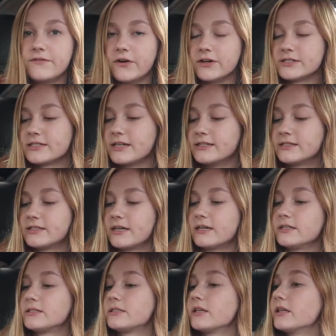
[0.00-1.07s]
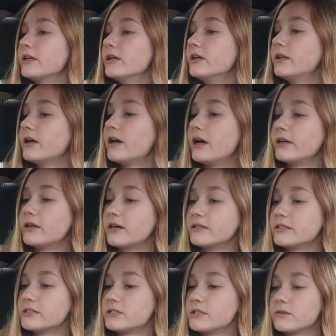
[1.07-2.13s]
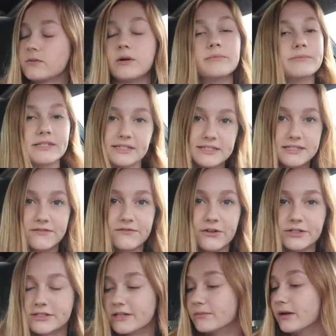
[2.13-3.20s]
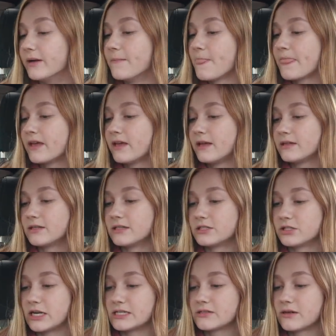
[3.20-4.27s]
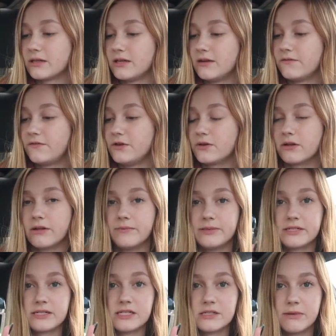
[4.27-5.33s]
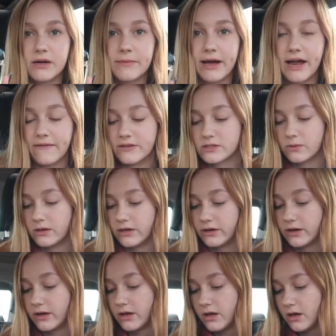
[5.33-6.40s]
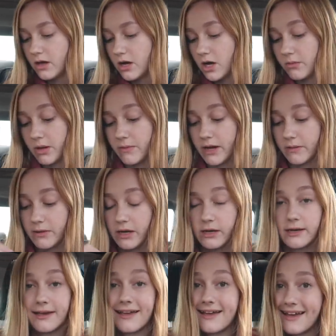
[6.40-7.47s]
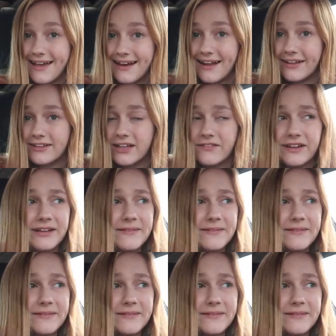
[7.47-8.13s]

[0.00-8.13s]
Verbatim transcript: fall scents there, so then I got this, well, this isn't fall scent, but the Stress Relief Eucalyptus and Spearmint. I have this one on my backpack, and I love